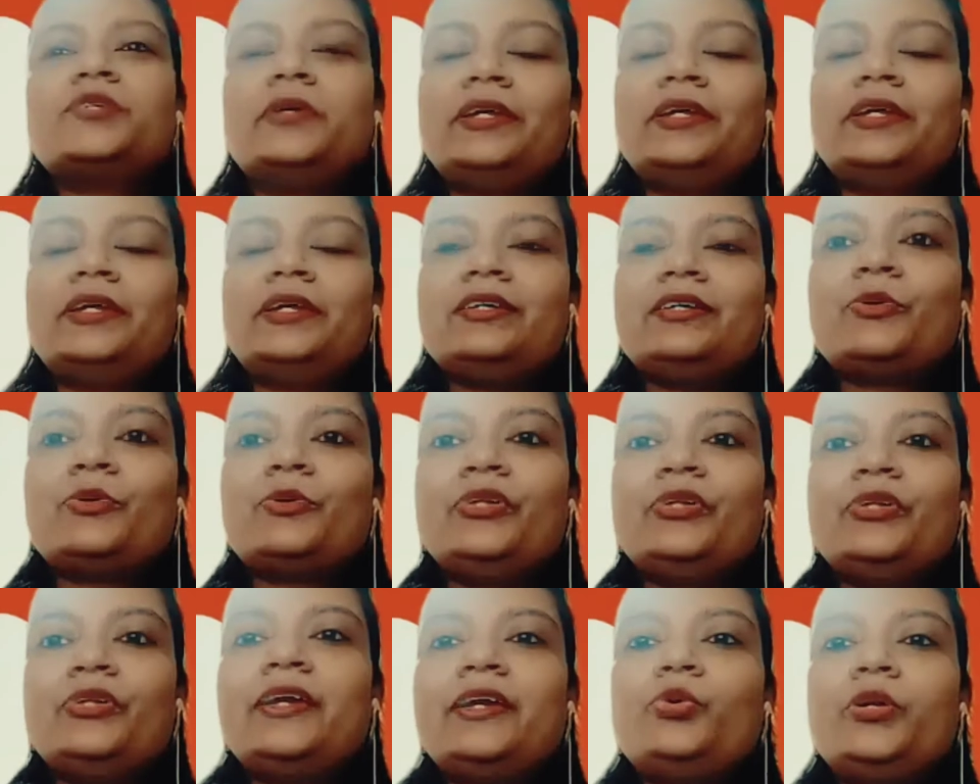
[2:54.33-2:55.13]
us about the
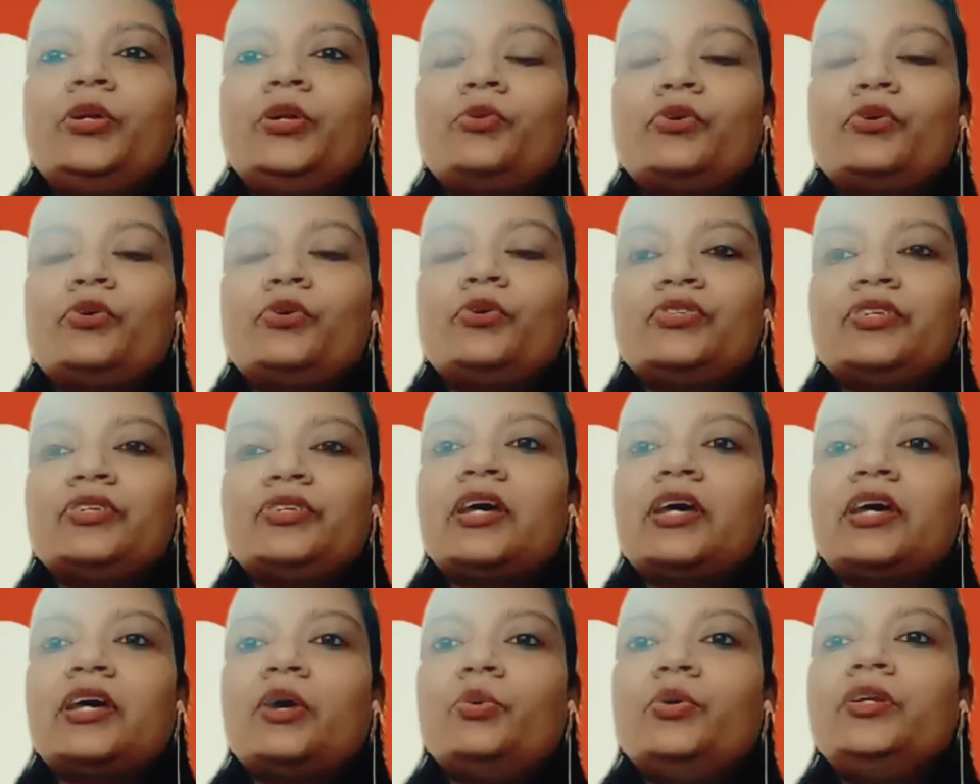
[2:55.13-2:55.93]
end-to-end process,
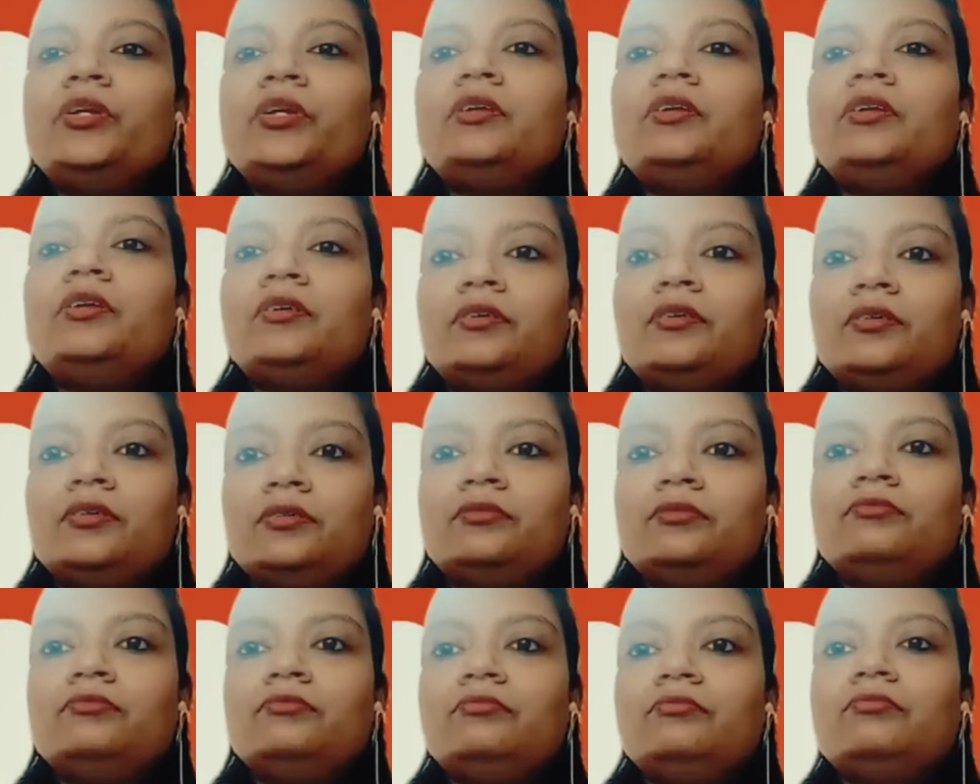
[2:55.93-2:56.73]
how it
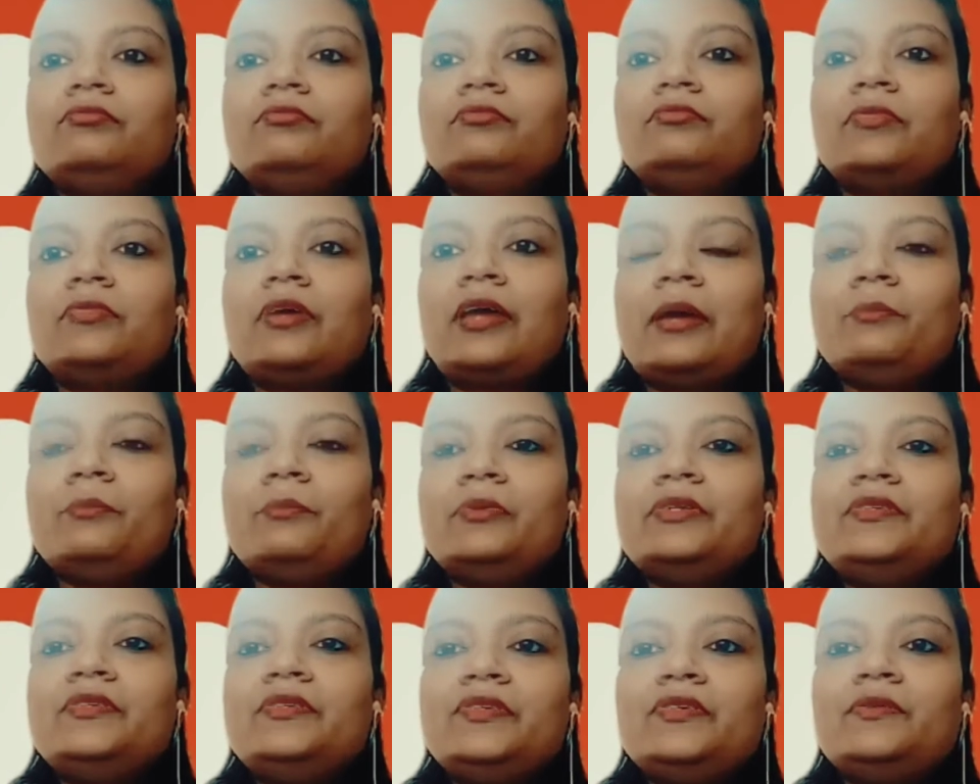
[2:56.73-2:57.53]

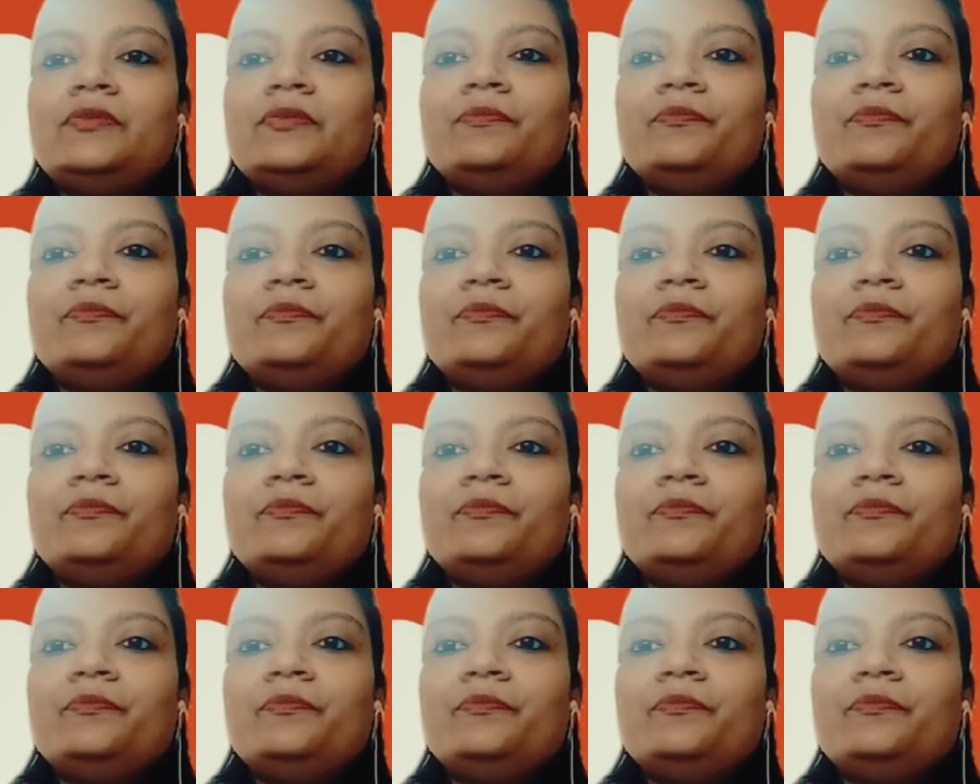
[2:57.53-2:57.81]
happens?